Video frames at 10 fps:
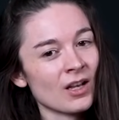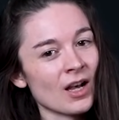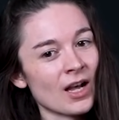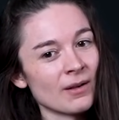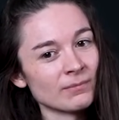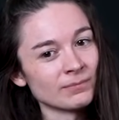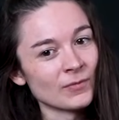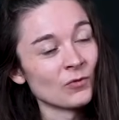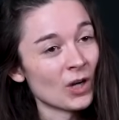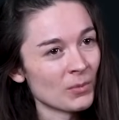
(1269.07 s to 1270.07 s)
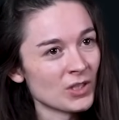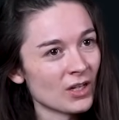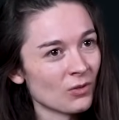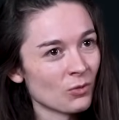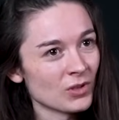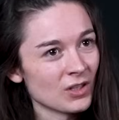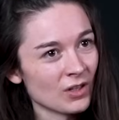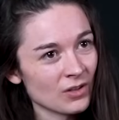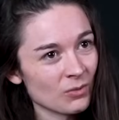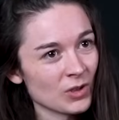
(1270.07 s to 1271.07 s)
Ramadan ordinance,